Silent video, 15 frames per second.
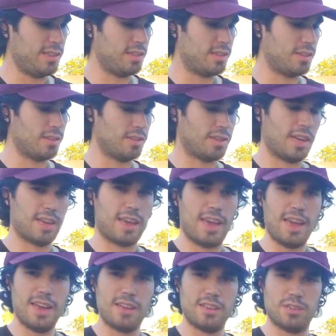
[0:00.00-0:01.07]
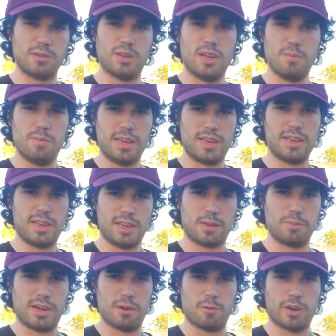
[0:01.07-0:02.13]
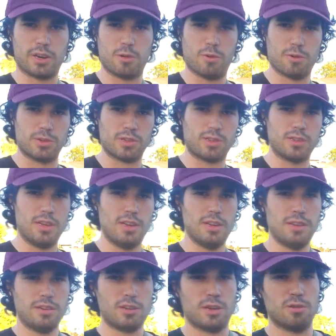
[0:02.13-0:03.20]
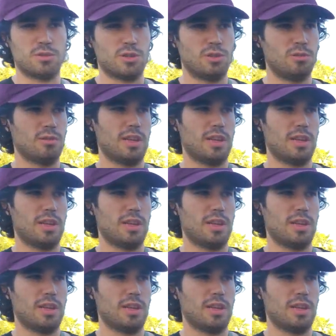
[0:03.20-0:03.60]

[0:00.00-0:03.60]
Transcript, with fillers: internals I can into it and make it like my workhorse go-to.